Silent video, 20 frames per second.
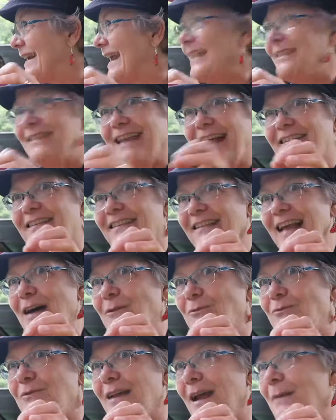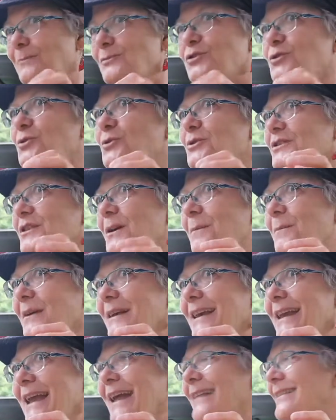get that sound. I'm sure
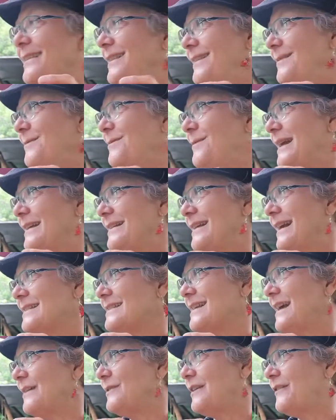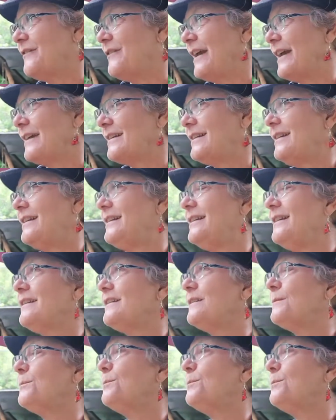somebody had made that sound effect. It is